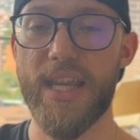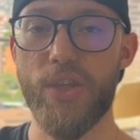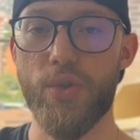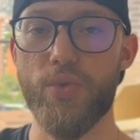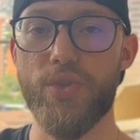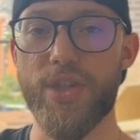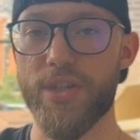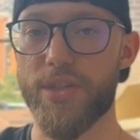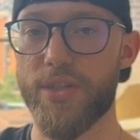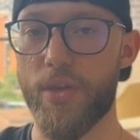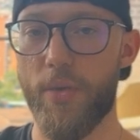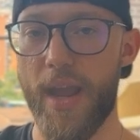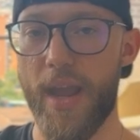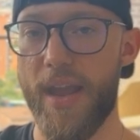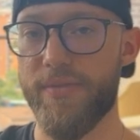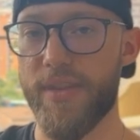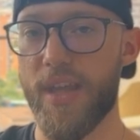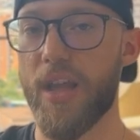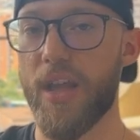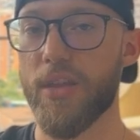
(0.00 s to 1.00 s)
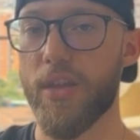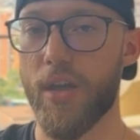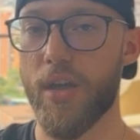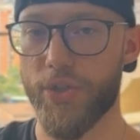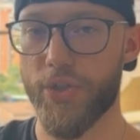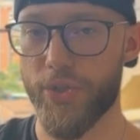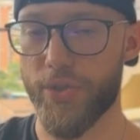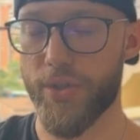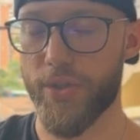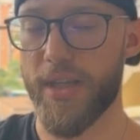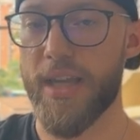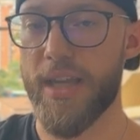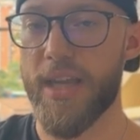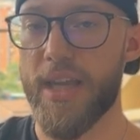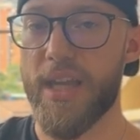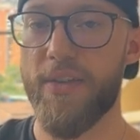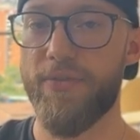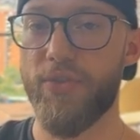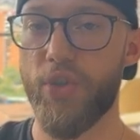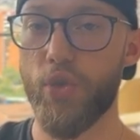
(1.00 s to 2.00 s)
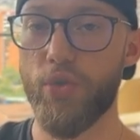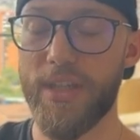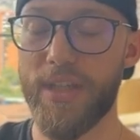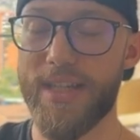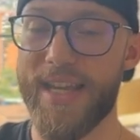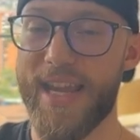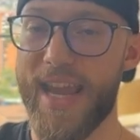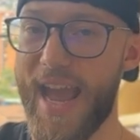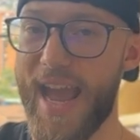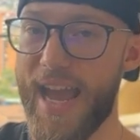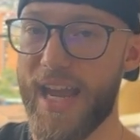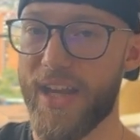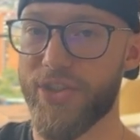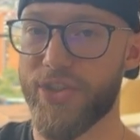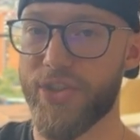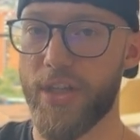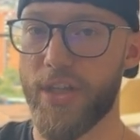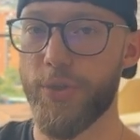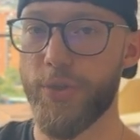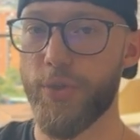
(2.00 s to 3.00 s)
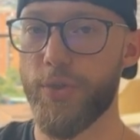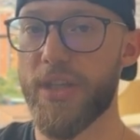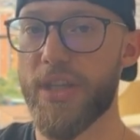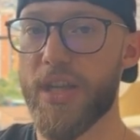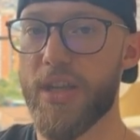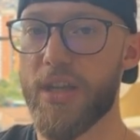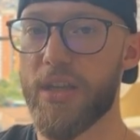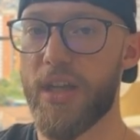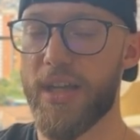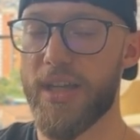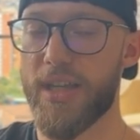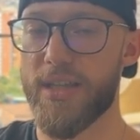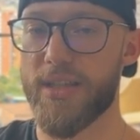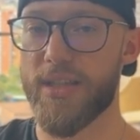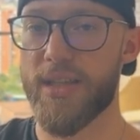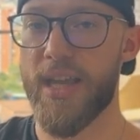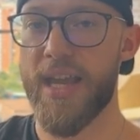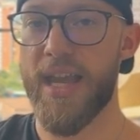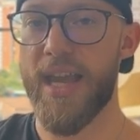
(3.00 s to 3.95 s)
you just don't have that luxury. If you need cash and you need the clients